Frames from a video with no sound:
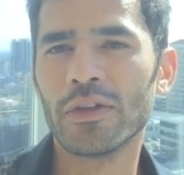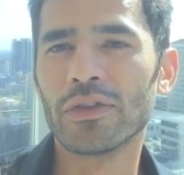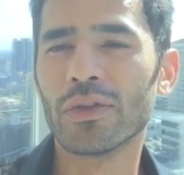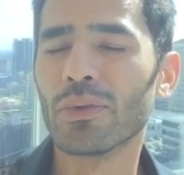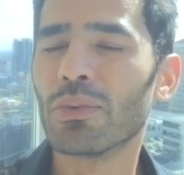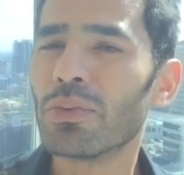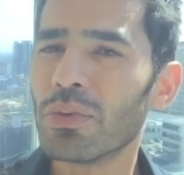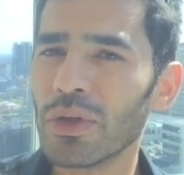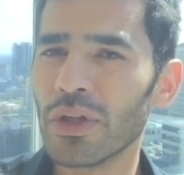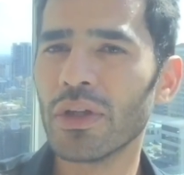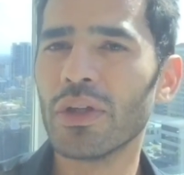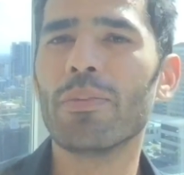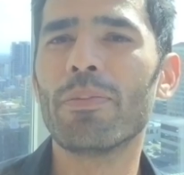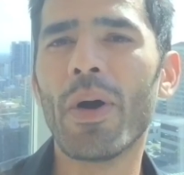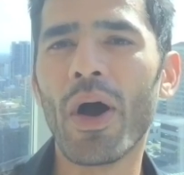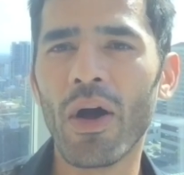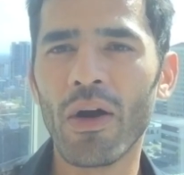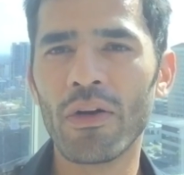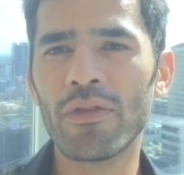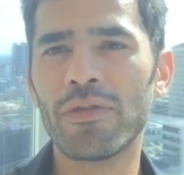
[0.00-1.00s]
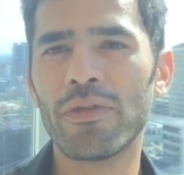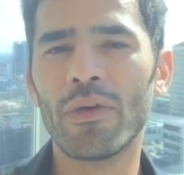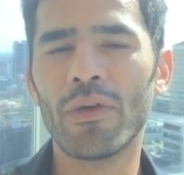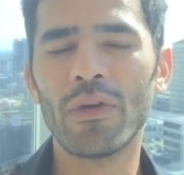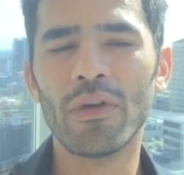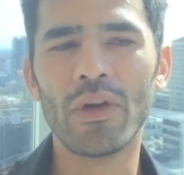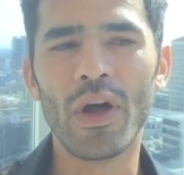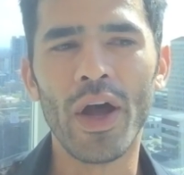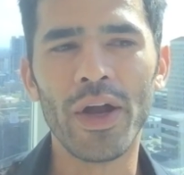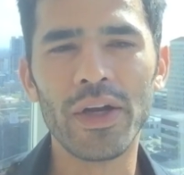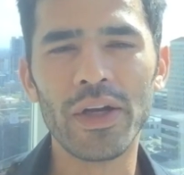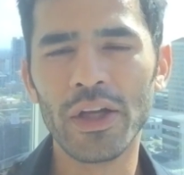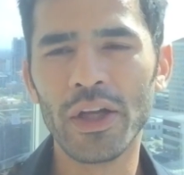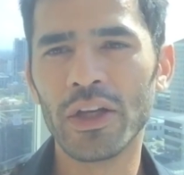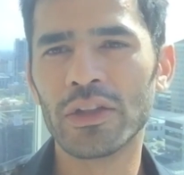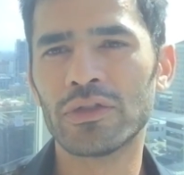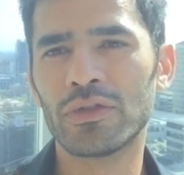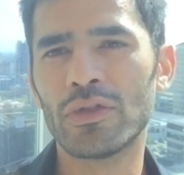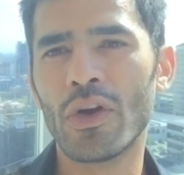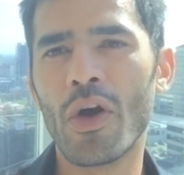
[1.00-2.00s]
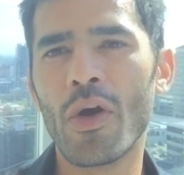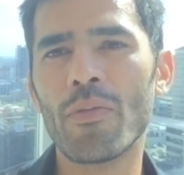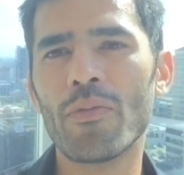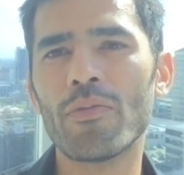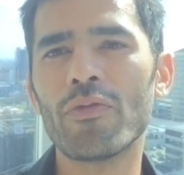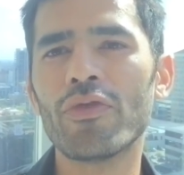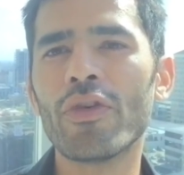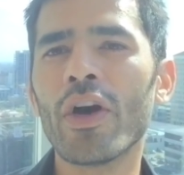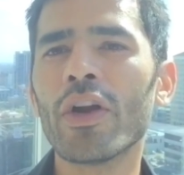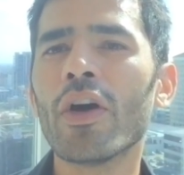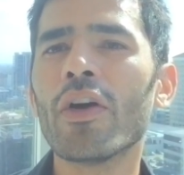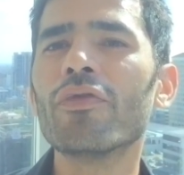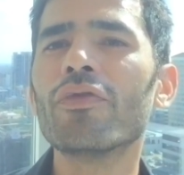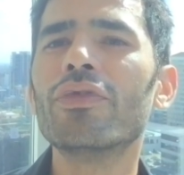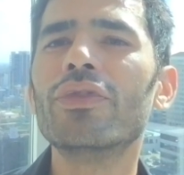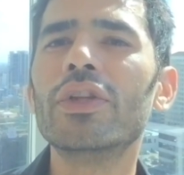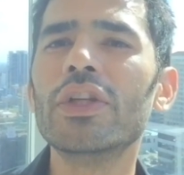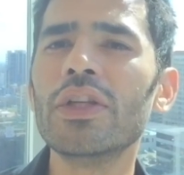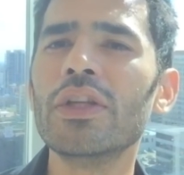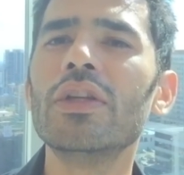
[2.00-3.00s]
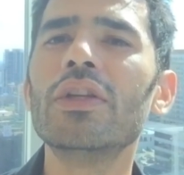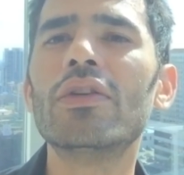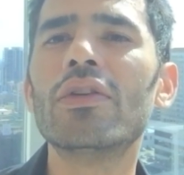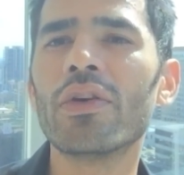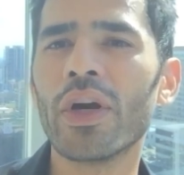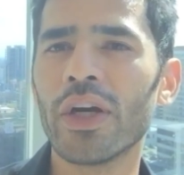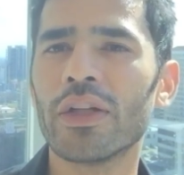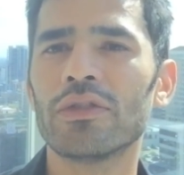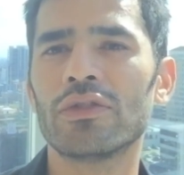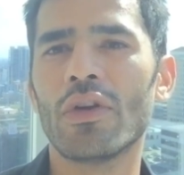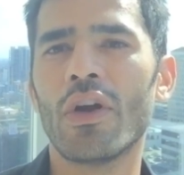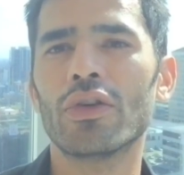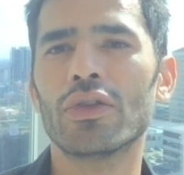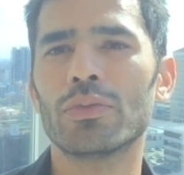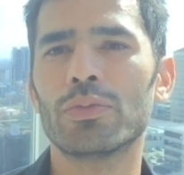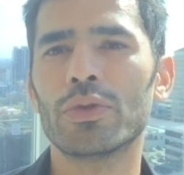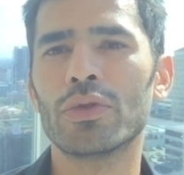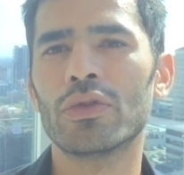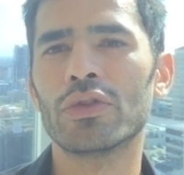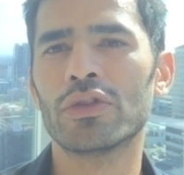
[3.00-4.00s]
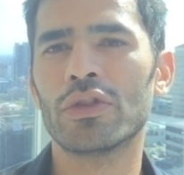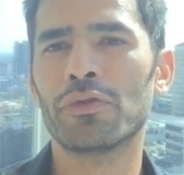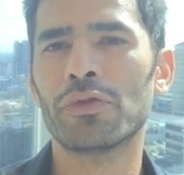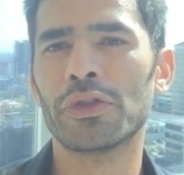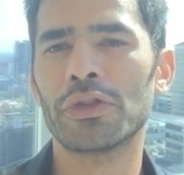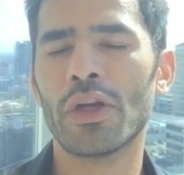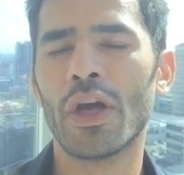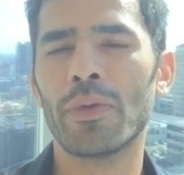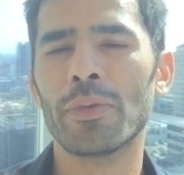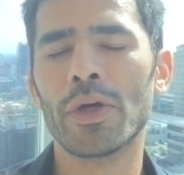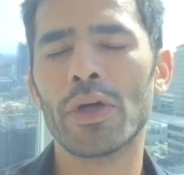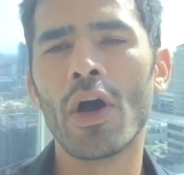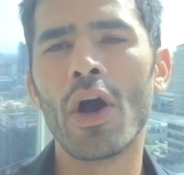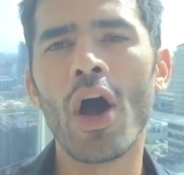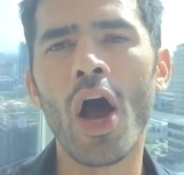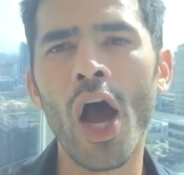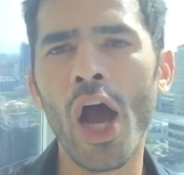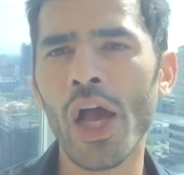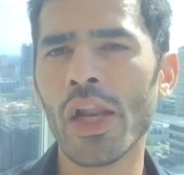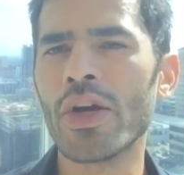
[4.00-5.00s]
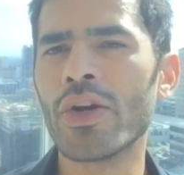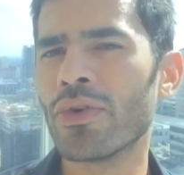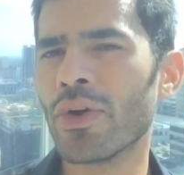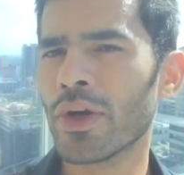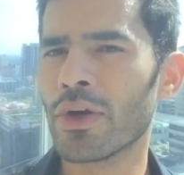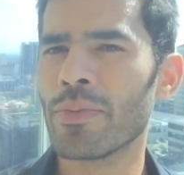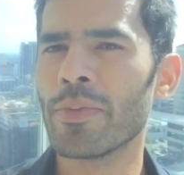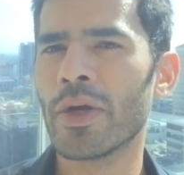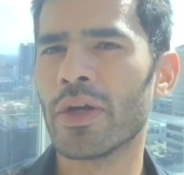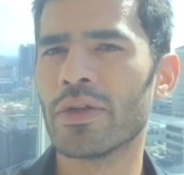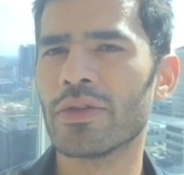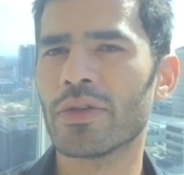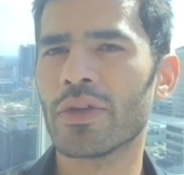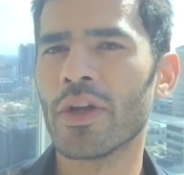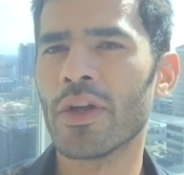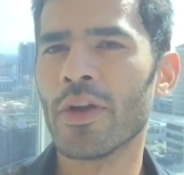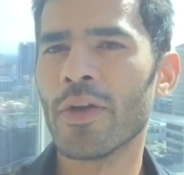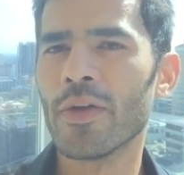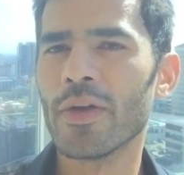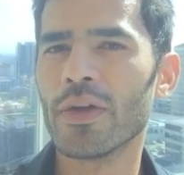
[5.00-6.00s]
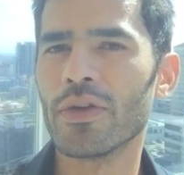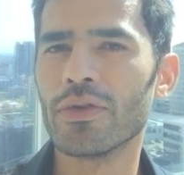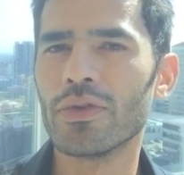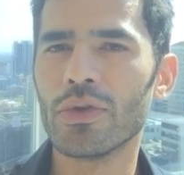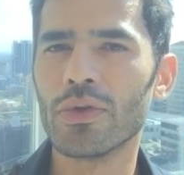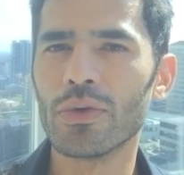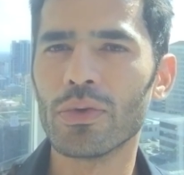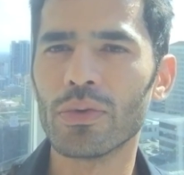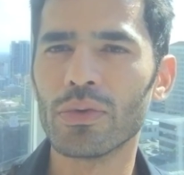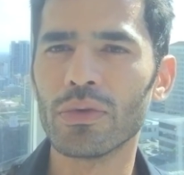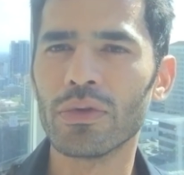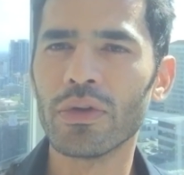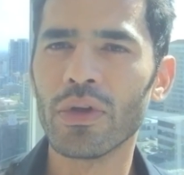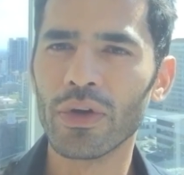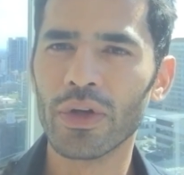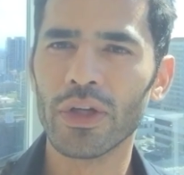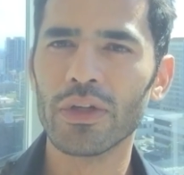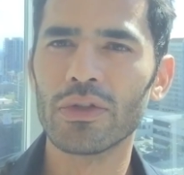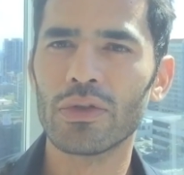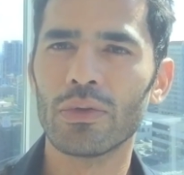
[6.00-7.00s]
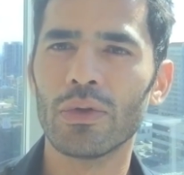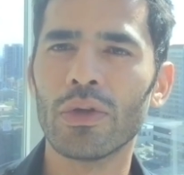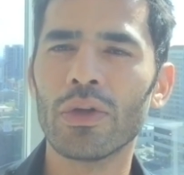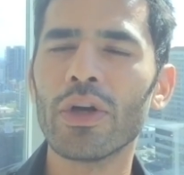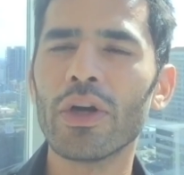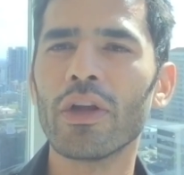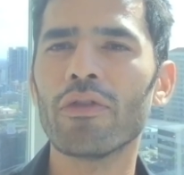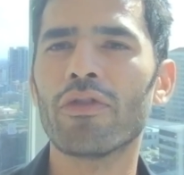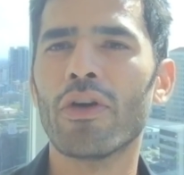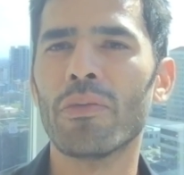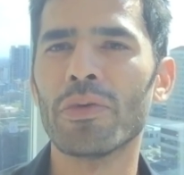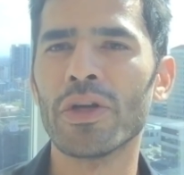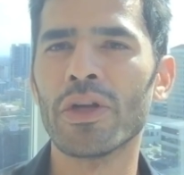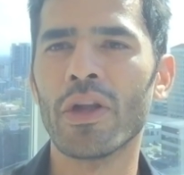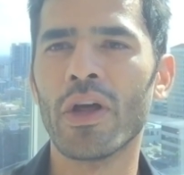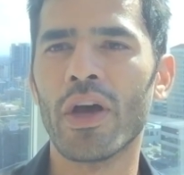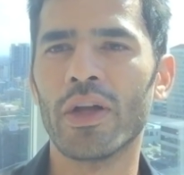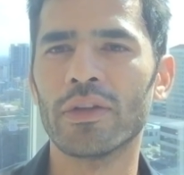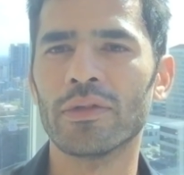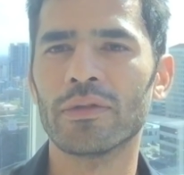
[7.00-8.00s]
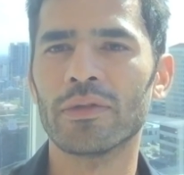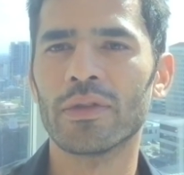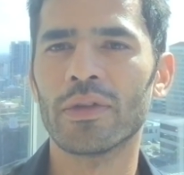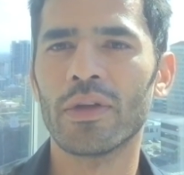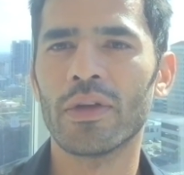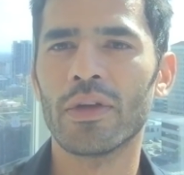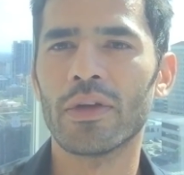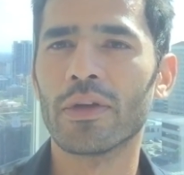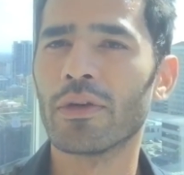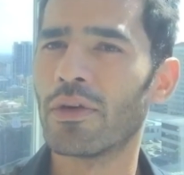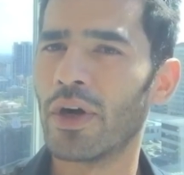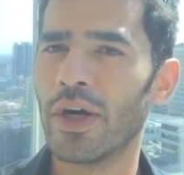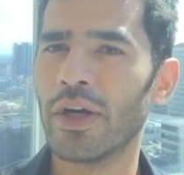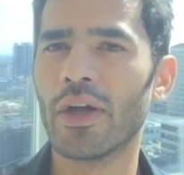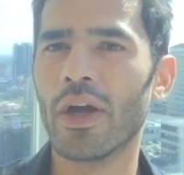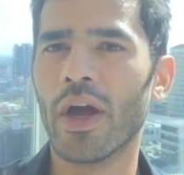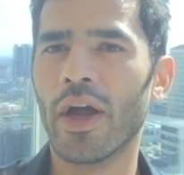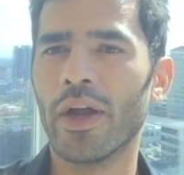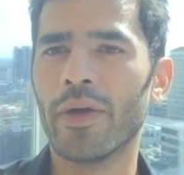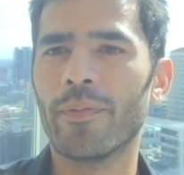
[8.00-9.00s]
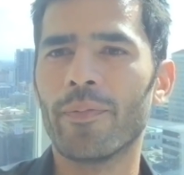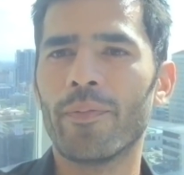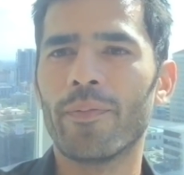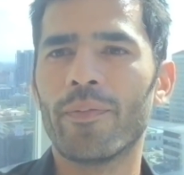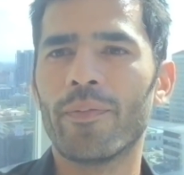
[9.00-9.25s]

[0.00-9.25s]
So really powerful ideas from one of the greatest entrepreneurs of our time. I highly recommend you look into learning from Elon. Great guy.